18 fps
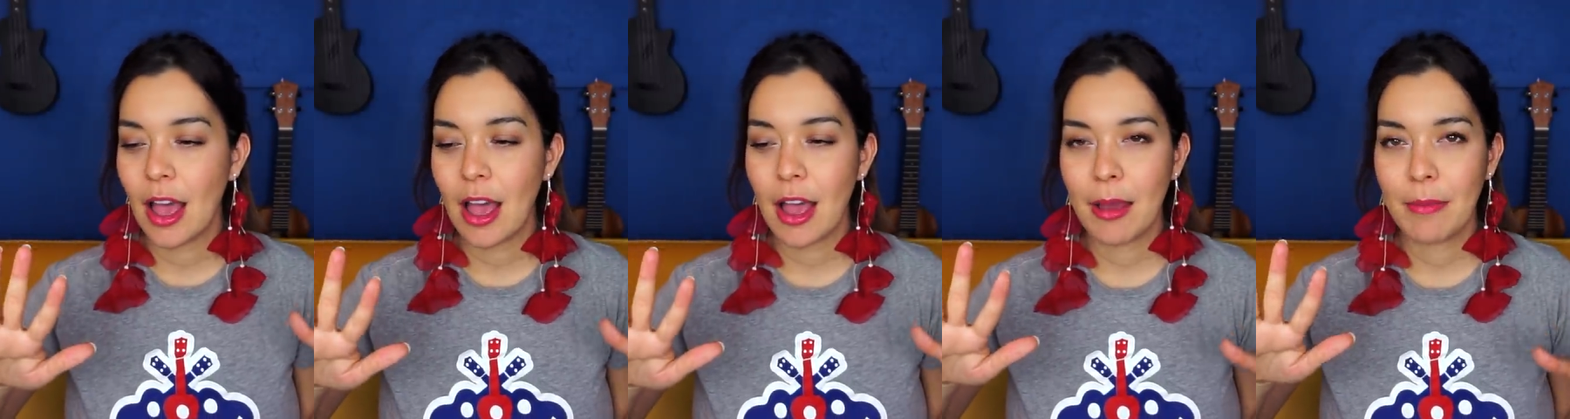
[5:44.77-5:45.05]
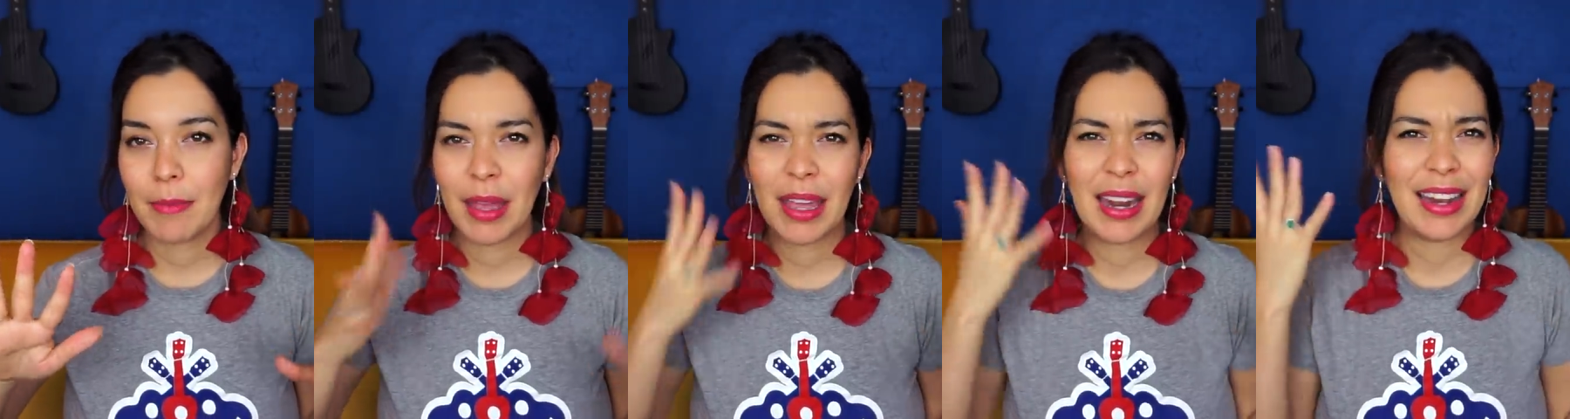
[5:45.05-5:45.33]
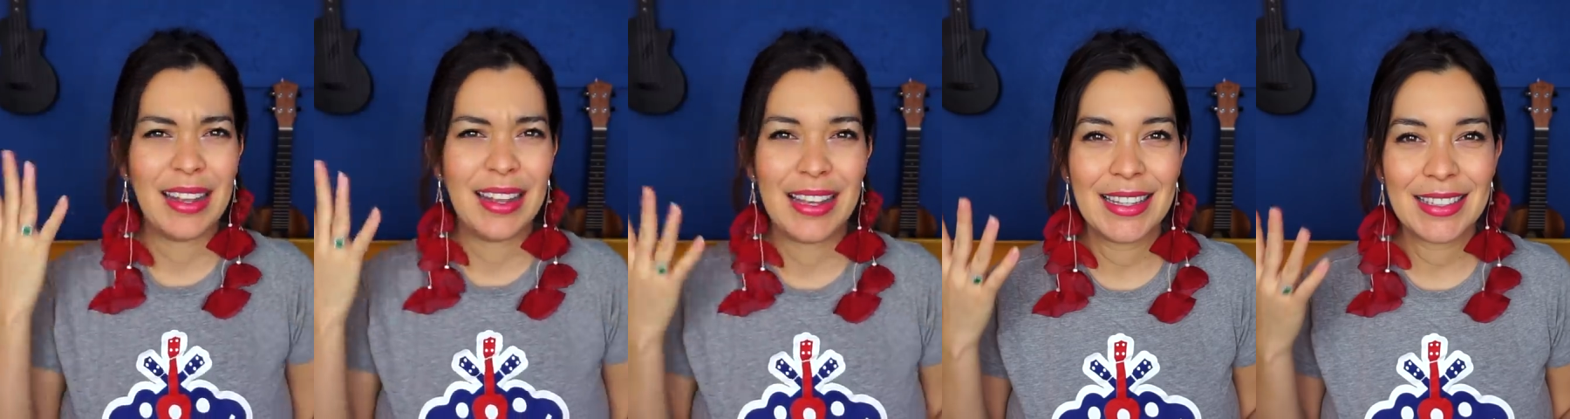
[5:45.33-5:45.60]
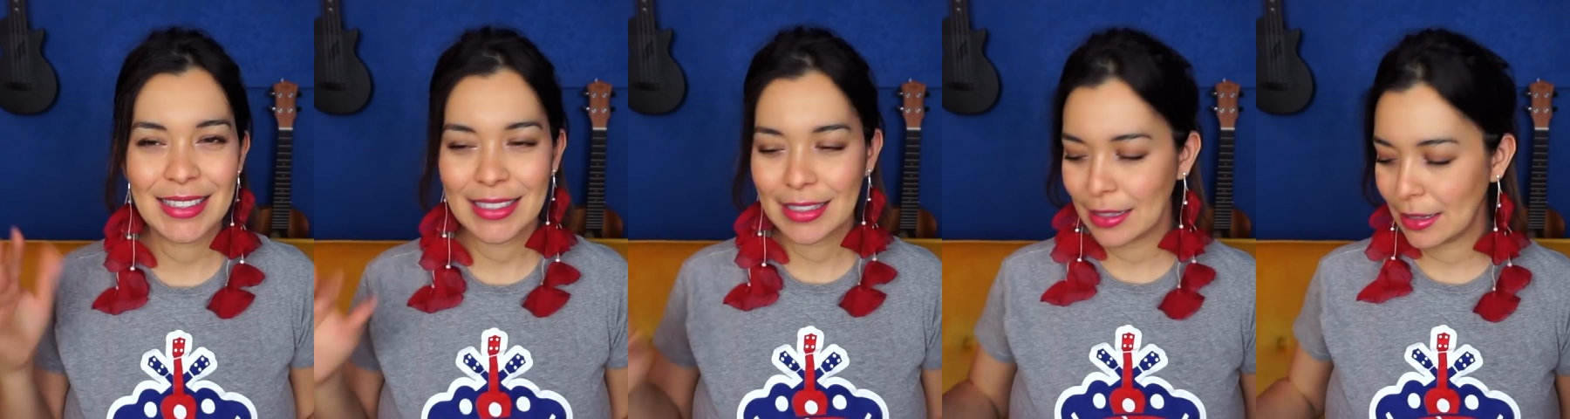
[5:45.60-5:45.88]
Um, and I
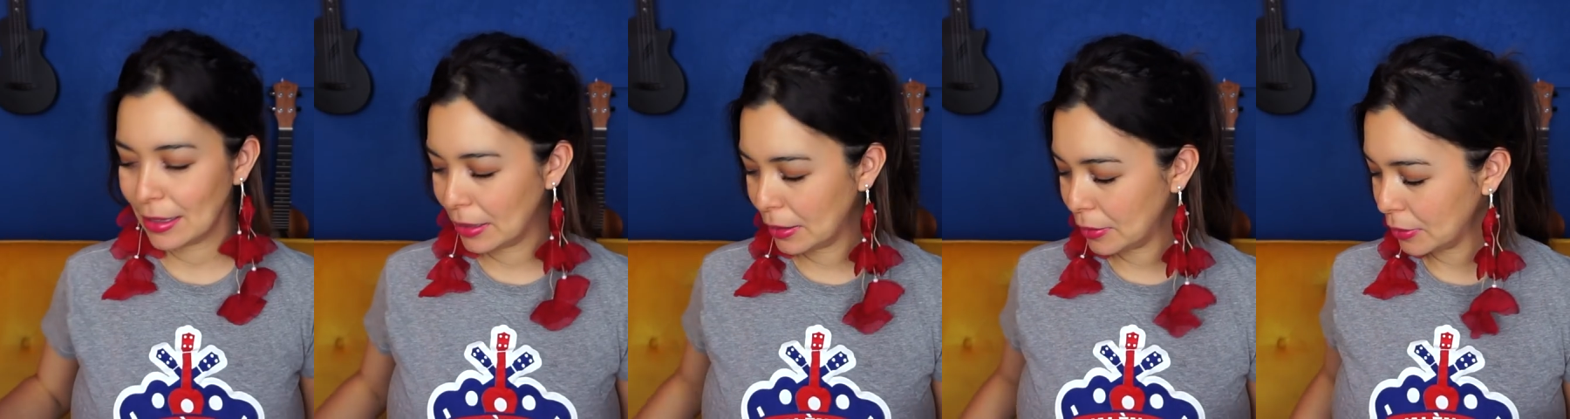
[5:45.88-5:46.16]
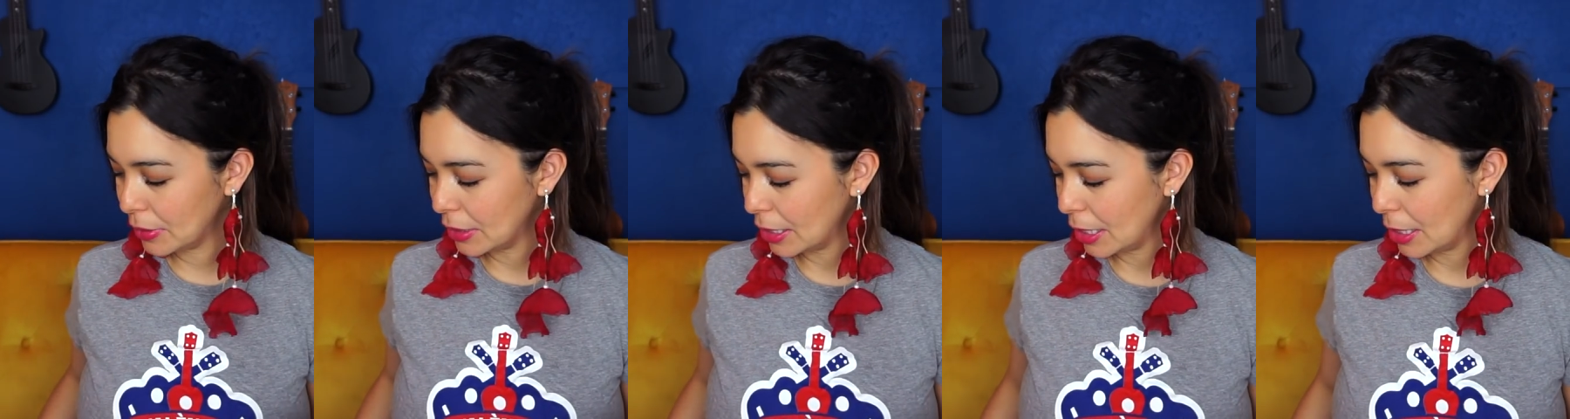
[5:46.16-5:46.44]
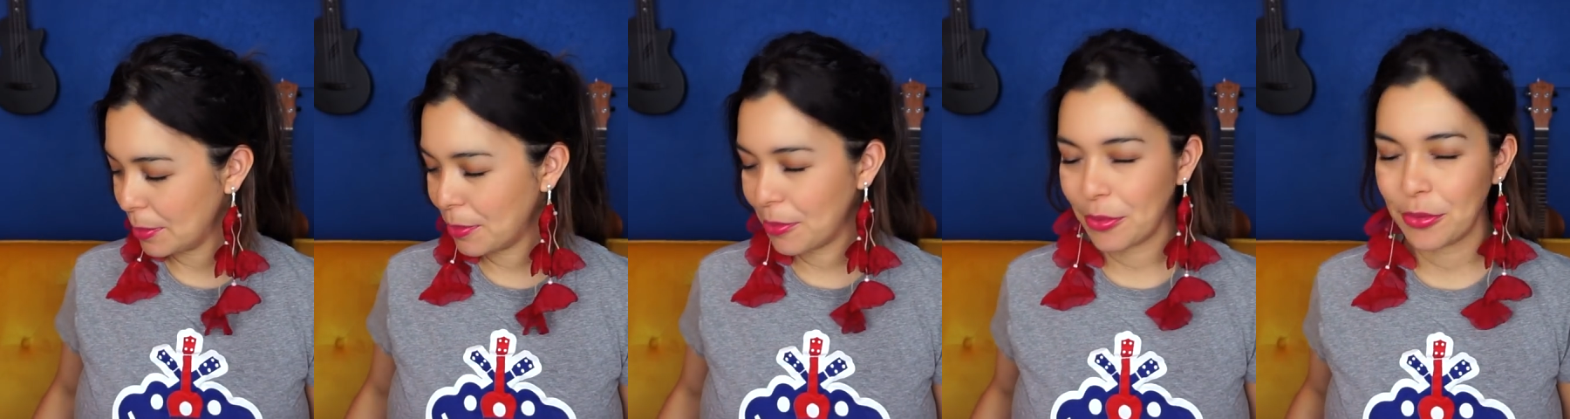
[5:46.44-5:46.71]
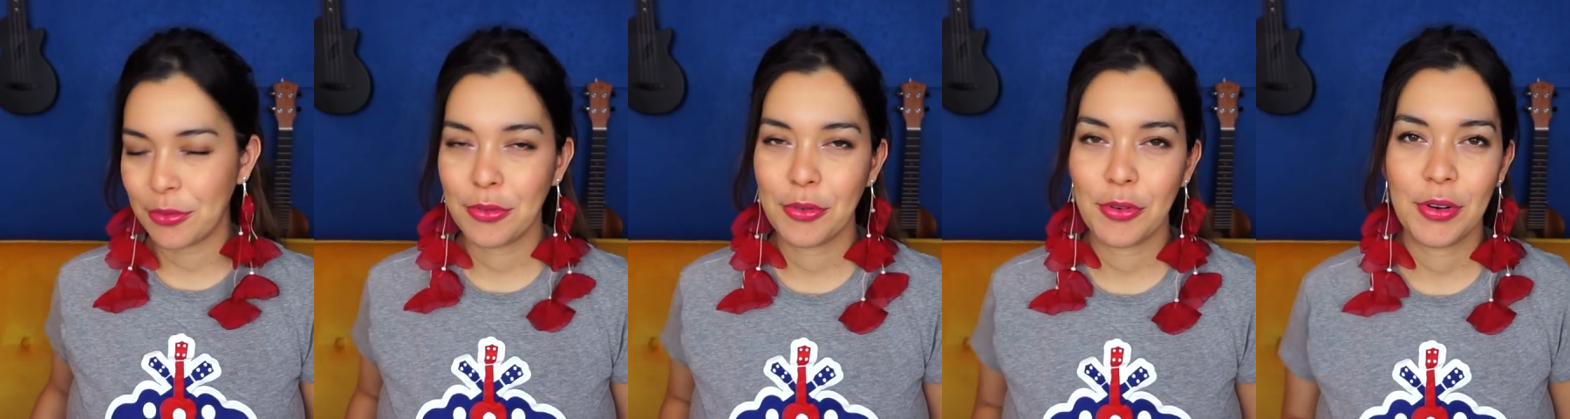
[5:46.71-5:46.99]
guess a little
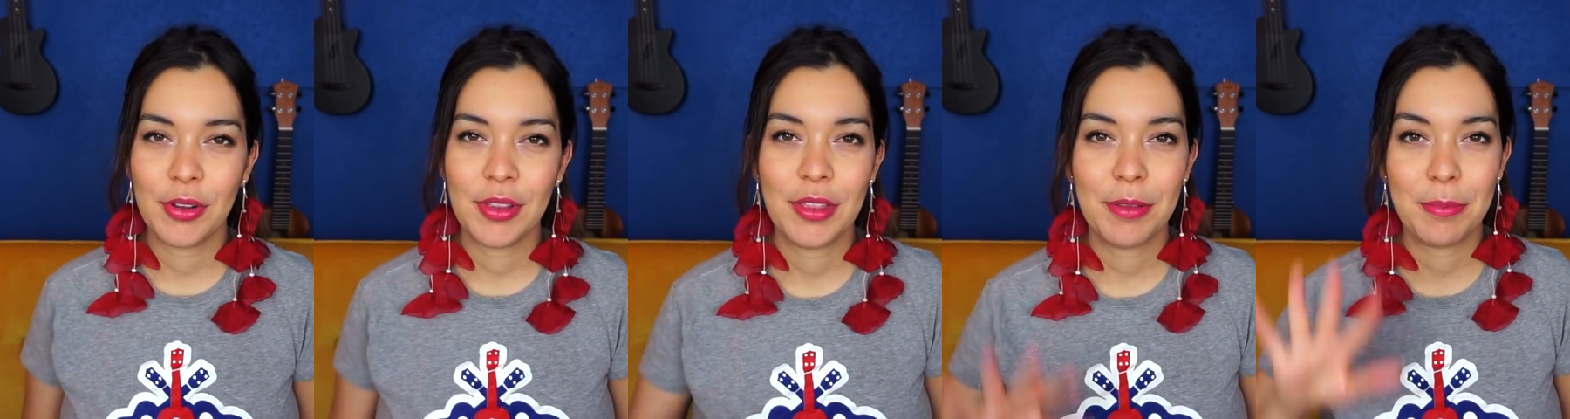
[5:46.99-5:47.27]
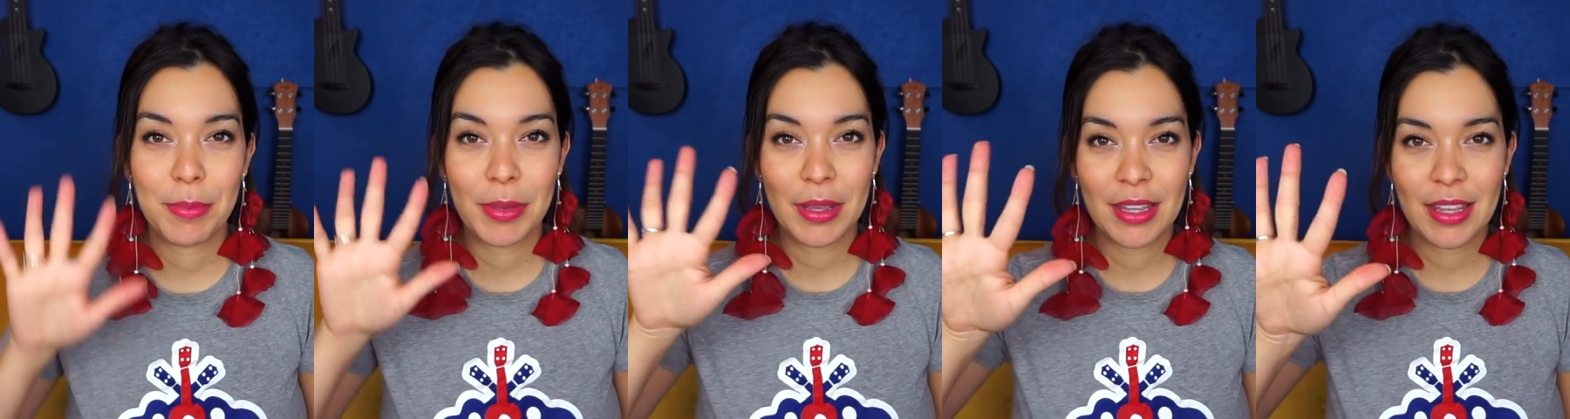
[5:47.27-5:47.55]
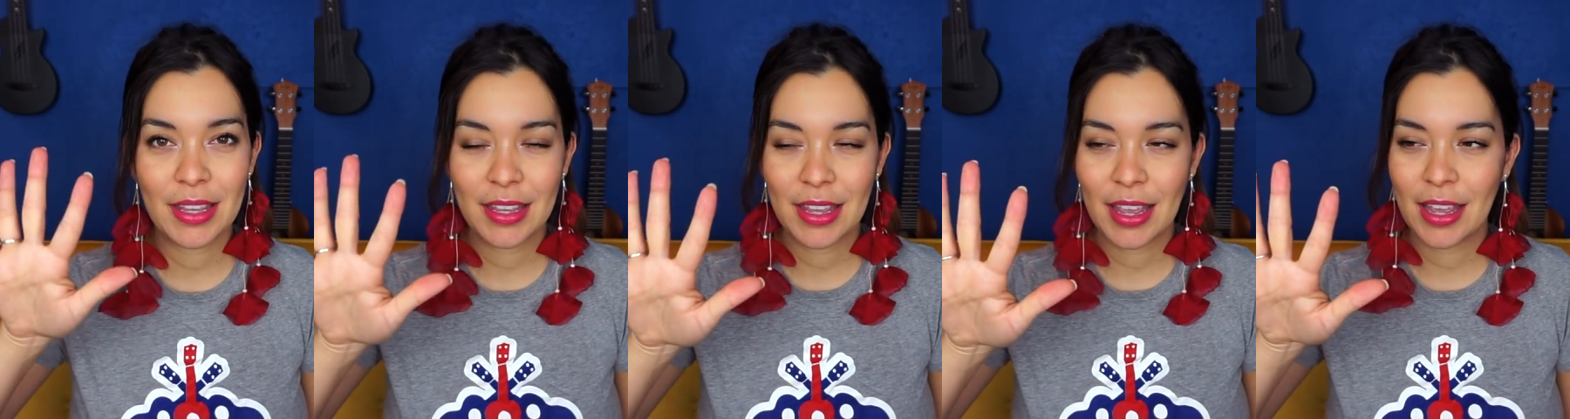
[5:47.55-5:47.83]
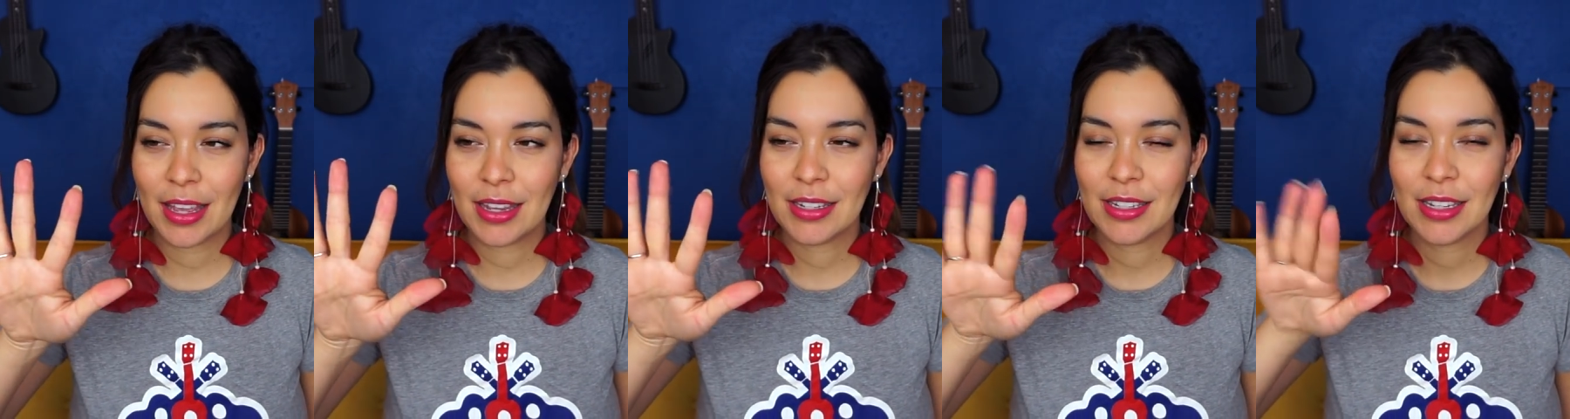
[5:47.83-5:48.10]
tip for the picking
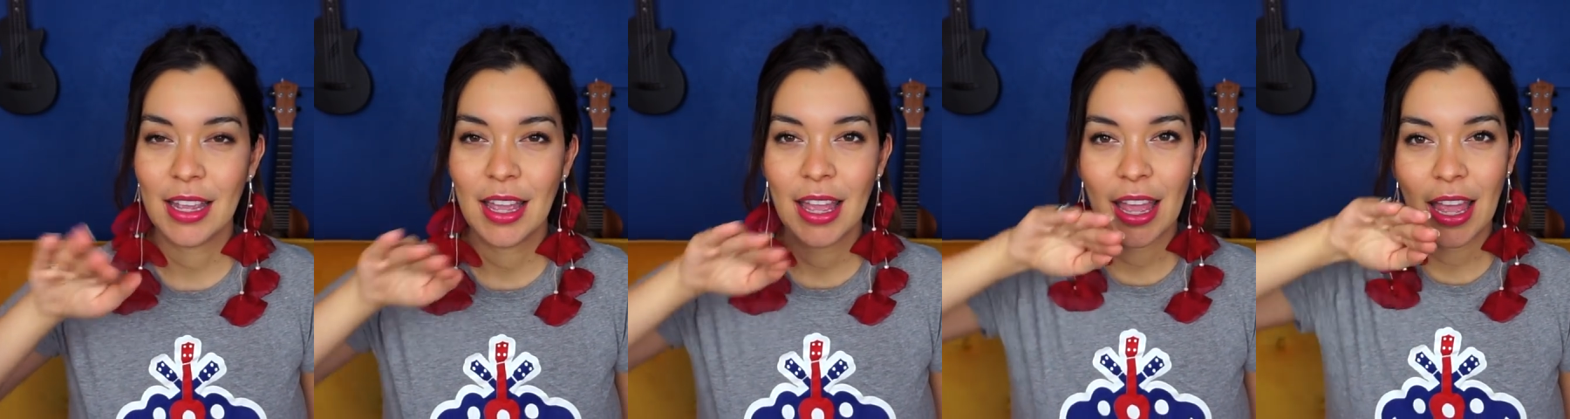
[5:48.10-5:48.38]
hand,